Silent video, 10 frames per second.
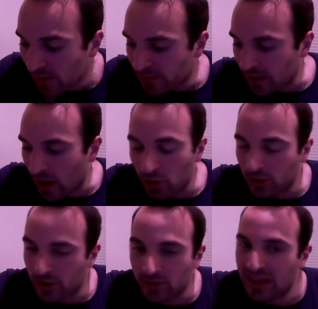
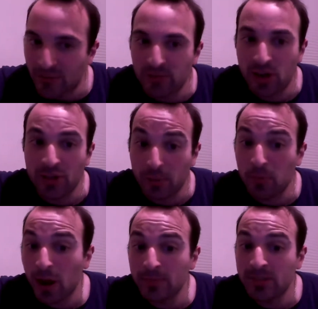They're definitely not in their
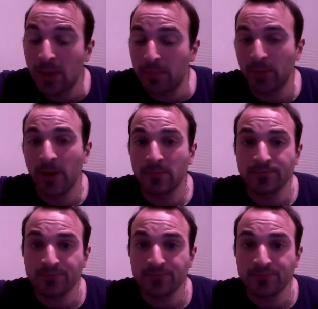primes yet, but